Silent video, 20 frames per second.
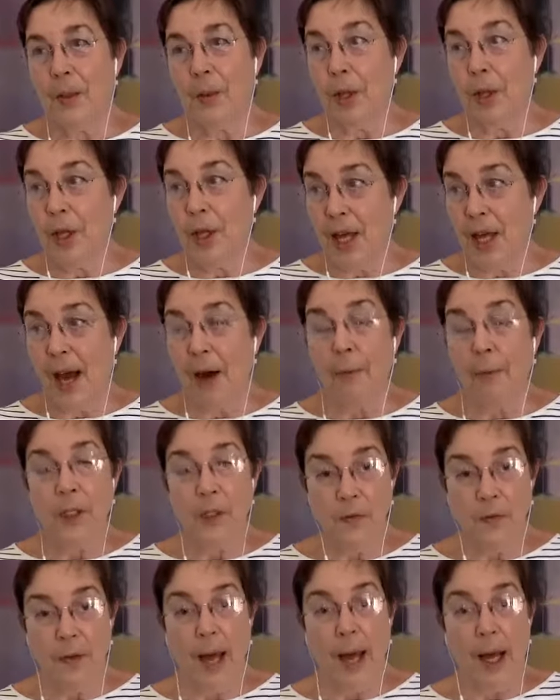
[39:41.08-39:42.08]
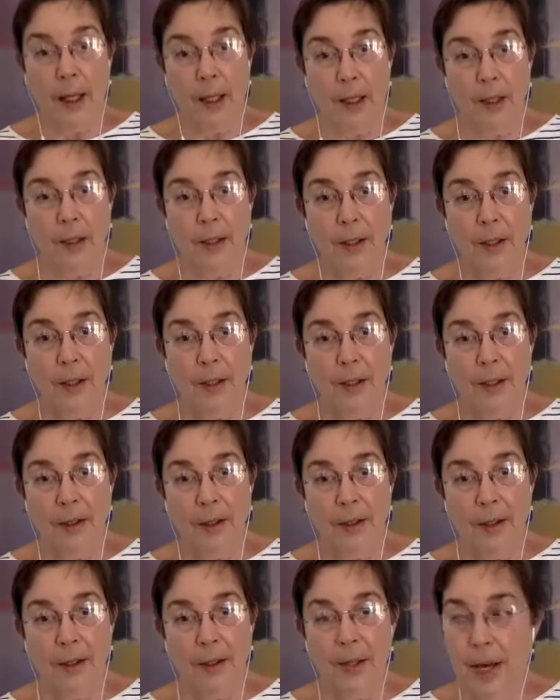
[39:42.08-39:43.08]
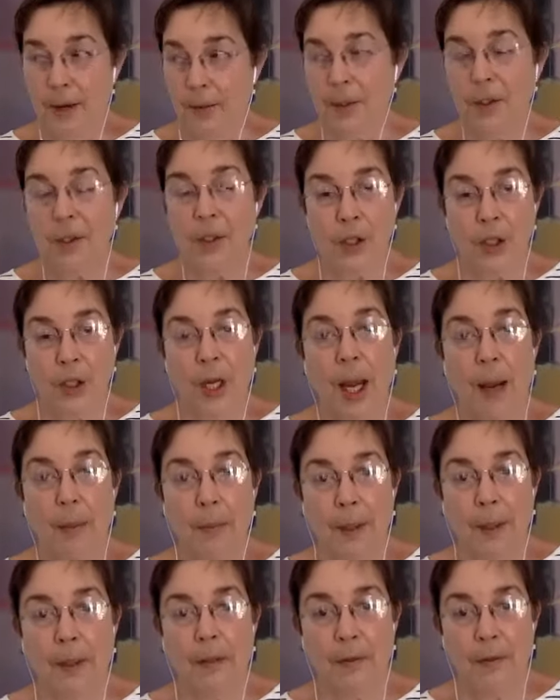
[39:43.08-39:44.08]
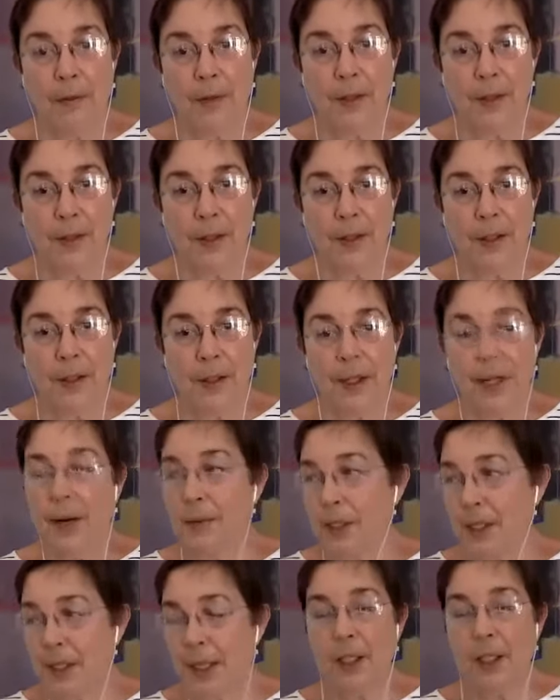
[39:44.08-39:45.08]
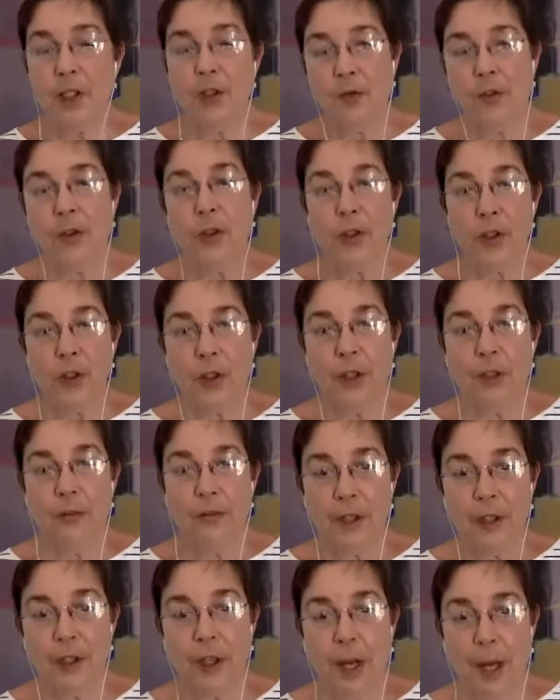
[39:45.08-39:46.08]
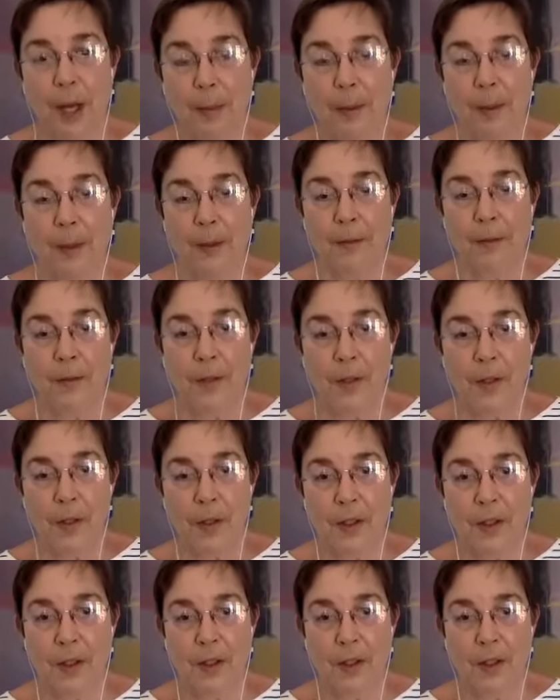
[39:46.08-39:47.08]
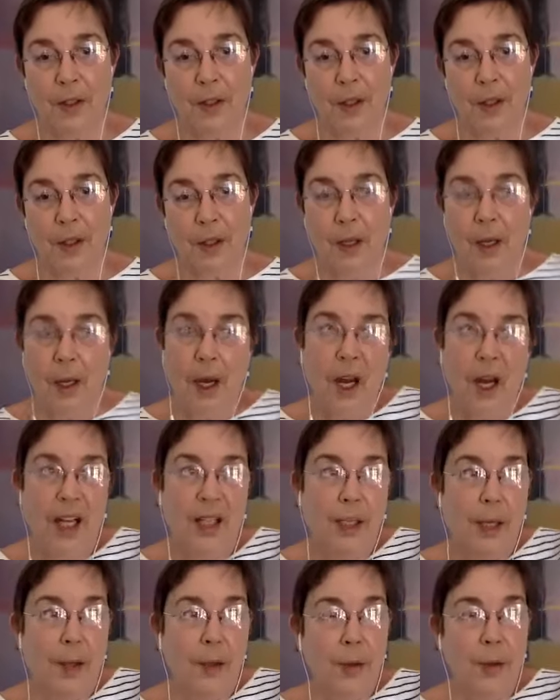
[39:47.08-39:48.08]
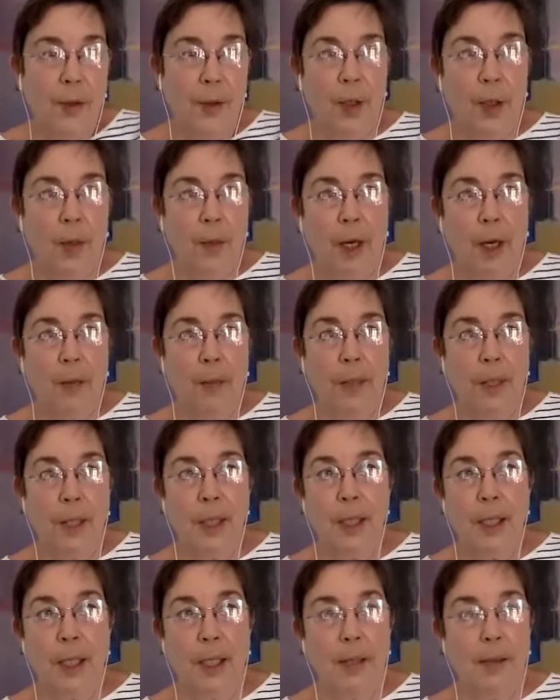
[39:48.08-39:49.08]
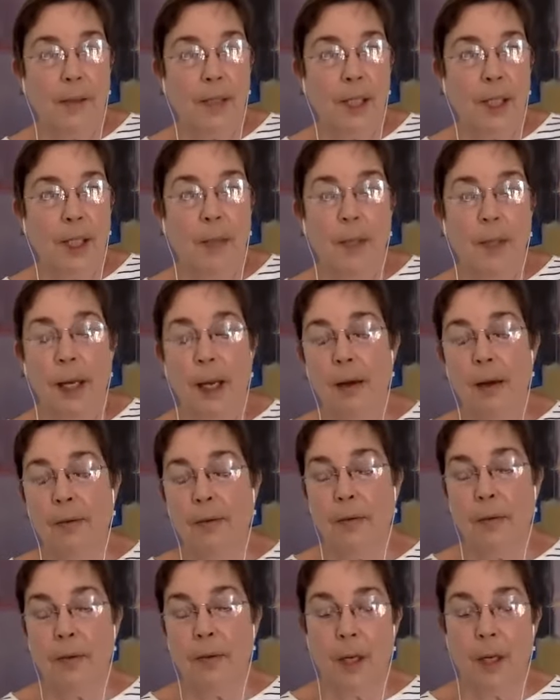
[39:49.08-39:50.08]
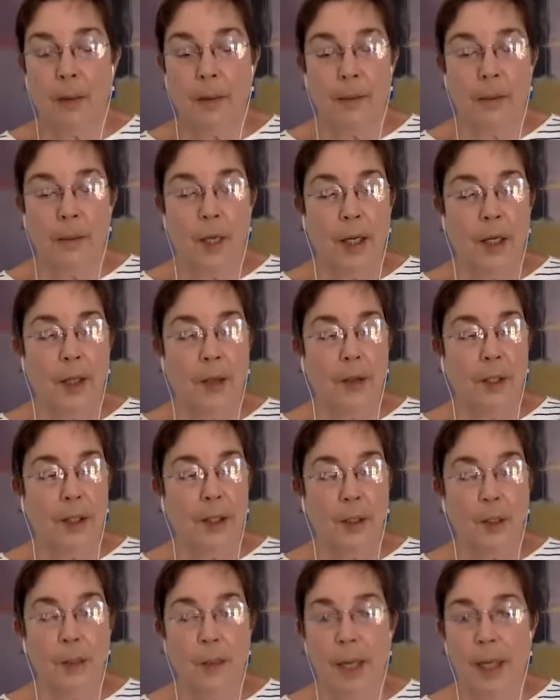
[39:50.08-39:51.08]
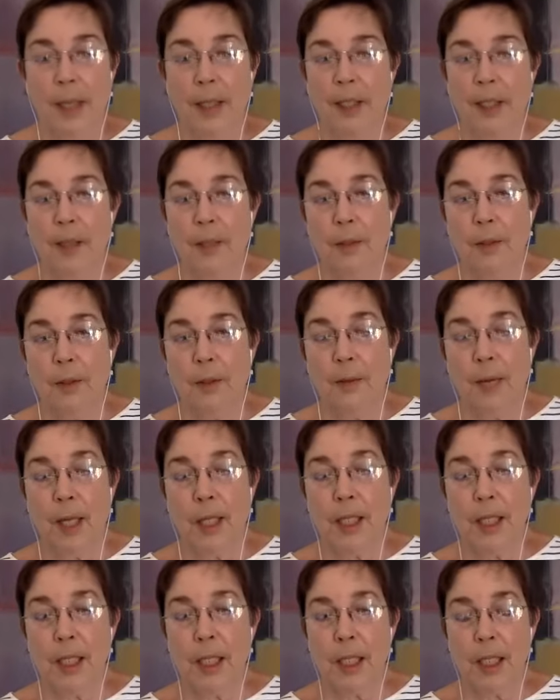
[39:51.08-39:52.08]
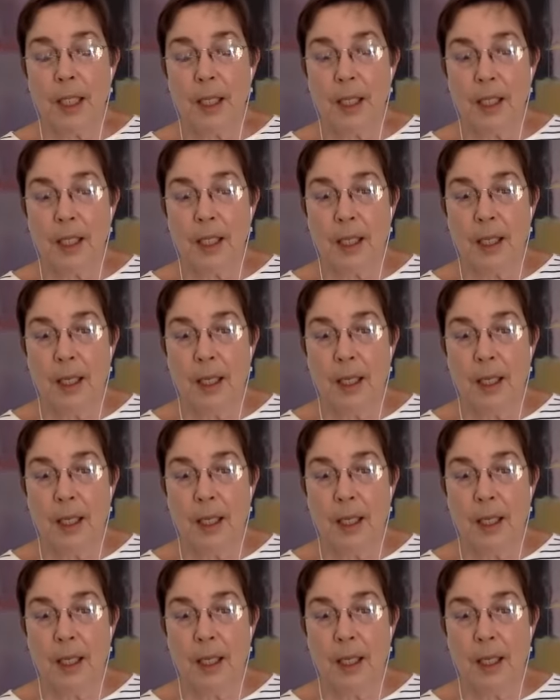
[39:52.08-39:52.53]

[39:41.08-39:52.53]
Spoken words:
that was valid. That was a chaplain visit. That was his version of a chaplain visit. Another thing about me is I seem to have, I'm not only demanding but restless.